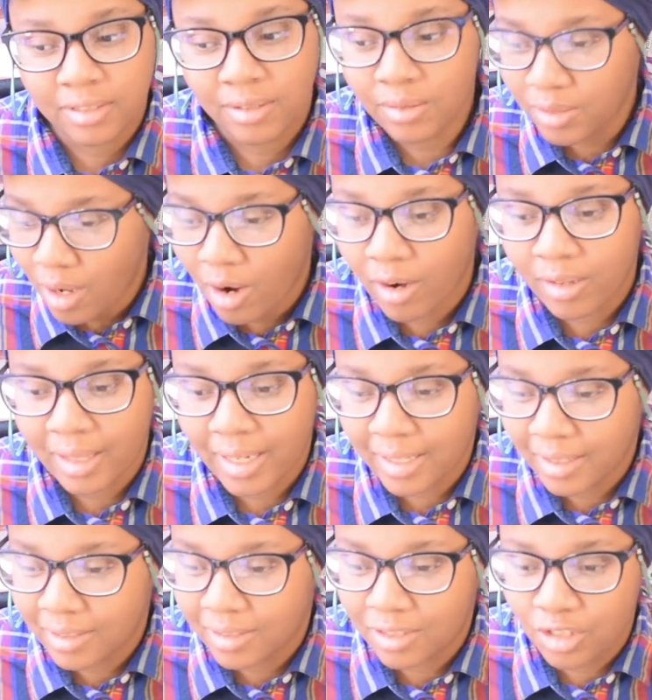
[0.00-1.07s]
those are like
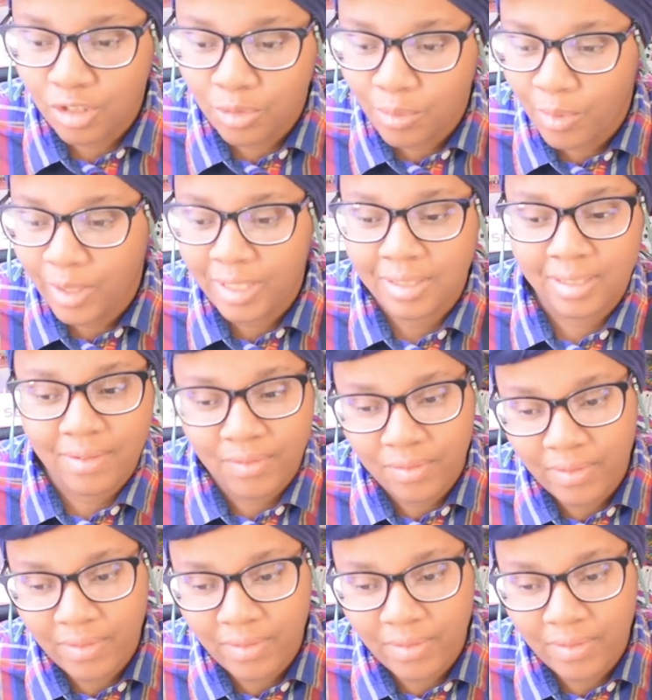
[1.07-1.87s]
a 2.75